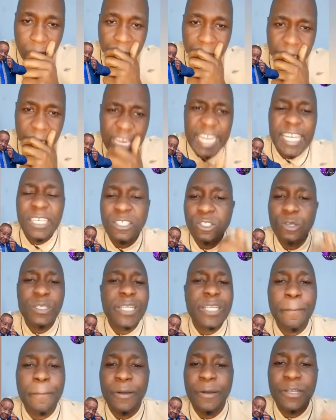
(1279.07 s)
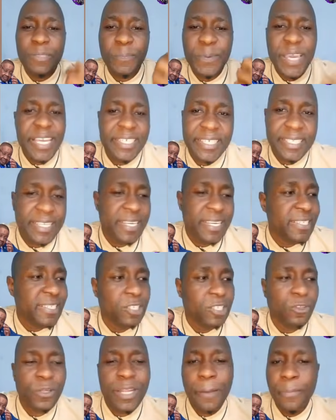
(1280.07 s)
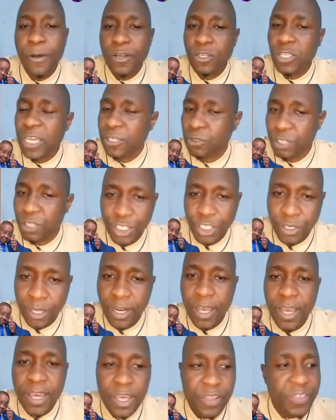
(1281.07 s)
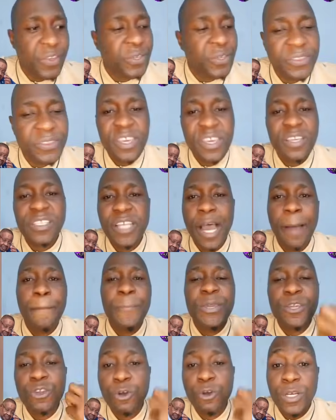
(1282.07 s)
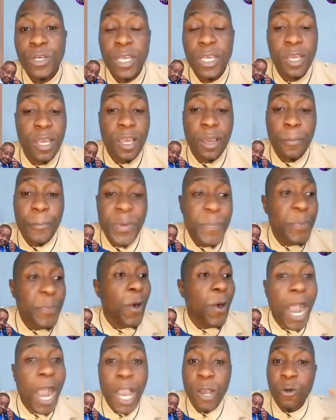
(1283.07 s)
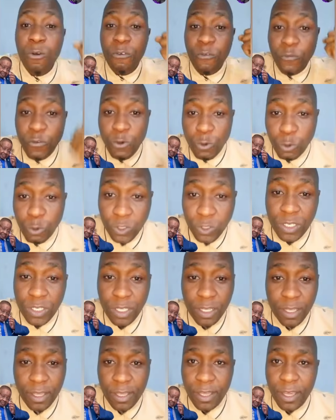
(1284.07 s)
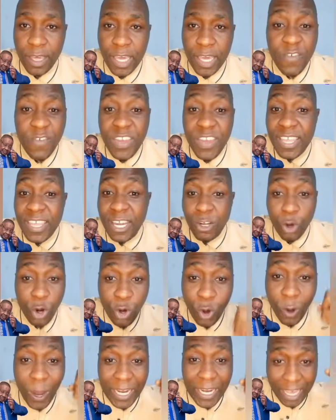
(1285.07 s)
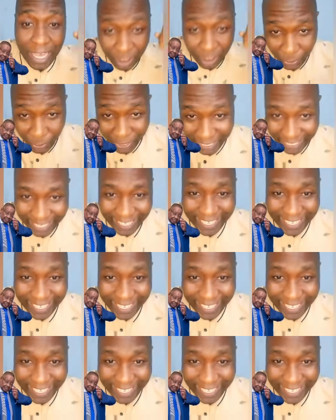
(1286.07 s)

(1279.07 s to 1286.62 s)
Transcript: It is not about PhDs. It's not about education. These things are beyond. People are confused. Even they don't know what they are doing.